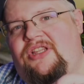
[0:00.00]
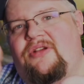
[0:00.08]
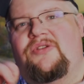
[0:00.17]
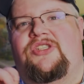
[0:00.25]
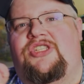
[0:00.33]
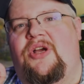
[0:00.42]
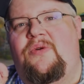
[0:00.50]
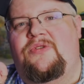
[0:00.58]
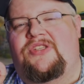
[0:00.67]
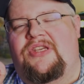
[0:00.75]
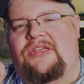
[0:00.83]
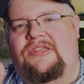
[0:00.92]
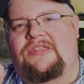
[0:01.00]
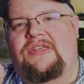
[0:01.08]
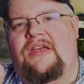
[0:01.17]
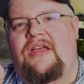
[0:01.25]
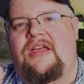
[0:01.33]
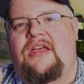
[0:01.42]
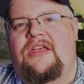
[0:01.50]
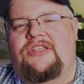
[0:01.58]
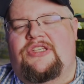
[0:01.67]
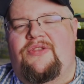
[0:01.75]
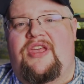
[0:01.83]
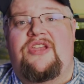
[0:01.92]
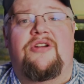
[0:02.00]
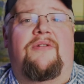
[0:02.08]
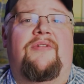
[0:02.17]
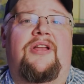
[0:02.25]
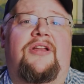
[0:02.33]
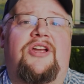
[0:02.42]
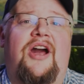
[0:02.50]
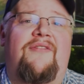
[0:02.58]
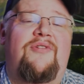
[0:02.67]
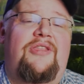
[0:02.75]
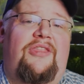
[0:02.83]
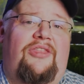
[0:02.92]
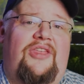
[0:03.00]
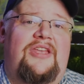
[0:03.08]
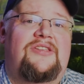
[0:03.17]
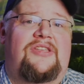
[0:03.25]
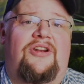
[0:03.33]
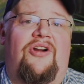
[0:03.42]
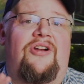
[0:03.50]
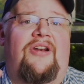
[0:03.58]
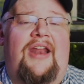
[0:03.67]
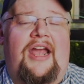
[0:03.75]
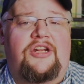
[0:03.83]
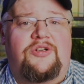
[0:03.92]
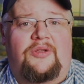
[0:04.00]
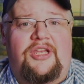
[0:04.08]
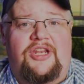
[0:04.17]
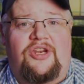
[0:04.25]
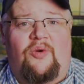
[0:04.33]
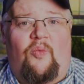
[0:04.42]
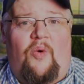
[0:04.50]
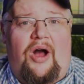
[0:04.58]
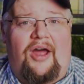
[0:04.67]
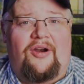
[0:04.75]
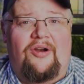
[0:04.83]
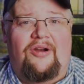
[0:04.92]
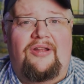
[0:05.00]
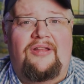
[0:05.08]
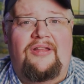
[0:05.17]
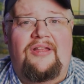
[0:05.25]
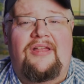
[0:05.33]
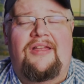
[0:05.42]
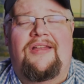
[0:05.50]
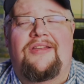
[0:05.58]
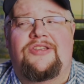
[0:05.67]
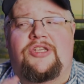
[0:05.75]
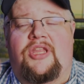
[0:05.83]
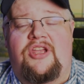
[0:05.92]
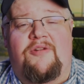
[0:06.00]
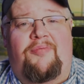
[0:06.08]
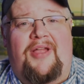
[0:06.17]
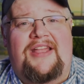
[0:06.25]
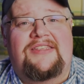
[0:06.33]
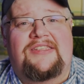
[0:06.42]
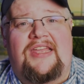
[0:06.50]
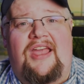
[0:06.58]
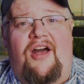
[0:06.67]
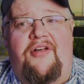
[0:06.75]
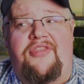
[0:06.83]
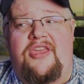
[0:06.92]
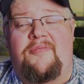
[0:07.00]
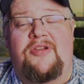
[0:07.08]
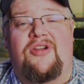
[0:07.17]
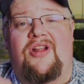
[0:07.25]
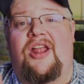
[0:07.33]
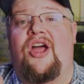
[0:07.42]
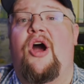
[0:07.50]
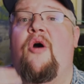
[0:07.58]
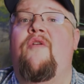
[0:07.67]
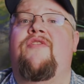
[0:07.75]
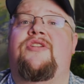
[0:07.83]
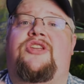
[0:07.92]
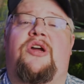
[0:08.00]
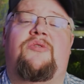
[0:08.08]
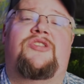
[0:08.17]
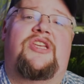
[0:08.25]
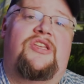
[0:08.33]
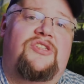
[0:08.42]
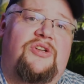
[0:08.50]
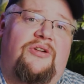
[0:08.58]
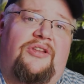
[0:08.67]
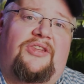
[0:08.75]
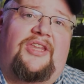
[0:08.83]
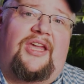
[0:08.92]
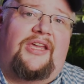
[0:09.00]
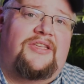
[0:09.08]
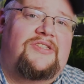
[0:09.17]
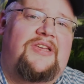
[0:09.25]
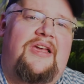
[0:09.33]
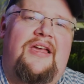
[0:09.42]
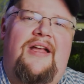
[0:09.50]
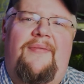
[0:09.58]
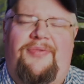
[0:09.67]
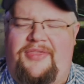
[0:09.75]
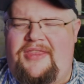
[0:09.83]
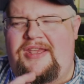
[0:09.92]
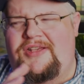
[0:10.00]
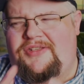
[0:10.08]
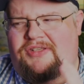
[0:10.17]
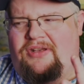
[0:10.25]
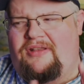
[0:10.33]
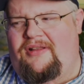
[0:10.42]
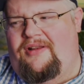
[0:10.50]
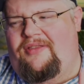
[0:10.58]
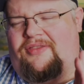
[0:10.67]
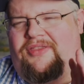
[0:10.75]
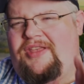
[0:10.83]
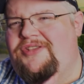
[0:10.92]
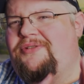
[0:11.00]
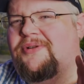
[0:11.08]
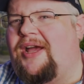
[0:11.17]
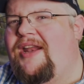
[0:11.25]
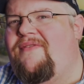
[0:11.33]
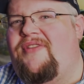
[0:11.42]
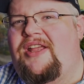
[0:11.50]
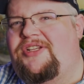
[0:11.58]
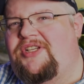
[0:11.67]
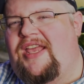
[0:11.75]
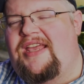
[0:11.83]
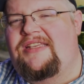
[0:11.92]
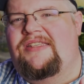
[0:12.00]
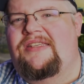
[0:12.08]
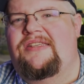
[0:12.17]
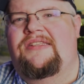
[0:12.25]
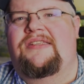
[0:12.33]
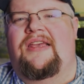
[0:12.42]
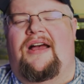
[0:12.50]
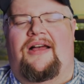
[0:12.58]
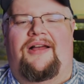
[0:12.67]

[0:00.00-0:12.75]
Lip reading: those doses so that you're covering the things that aren't naturally in your water, so that your plants stay healthy, but you're not overdosing certain things. These are kind of niche cases.